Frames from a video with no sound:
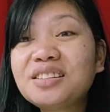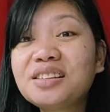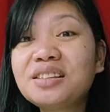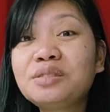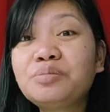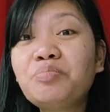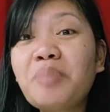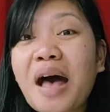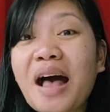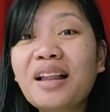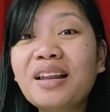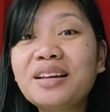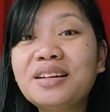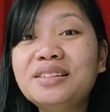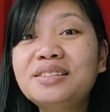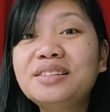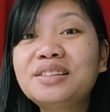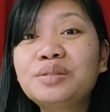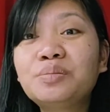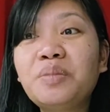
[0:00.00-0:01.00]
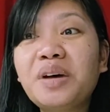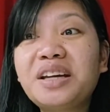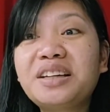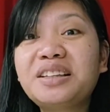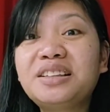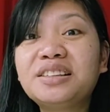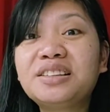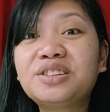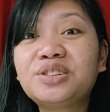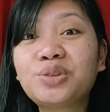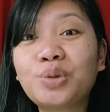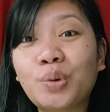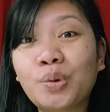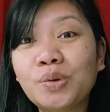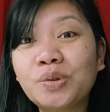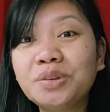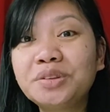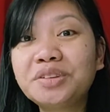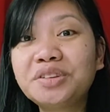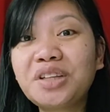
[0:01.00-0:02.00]
is balanced by the
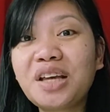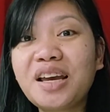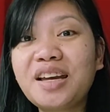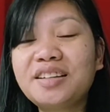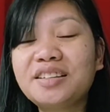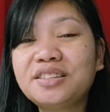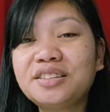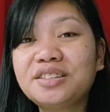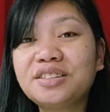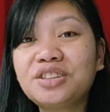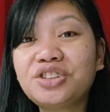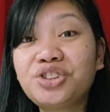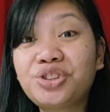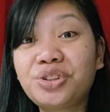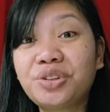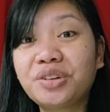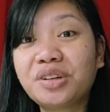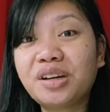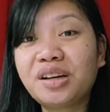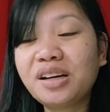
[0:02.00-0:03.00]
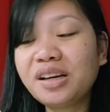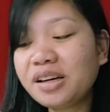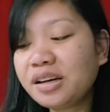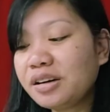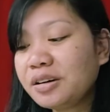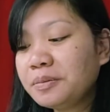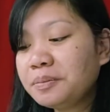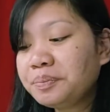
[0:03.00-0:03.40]
salt and the sugar.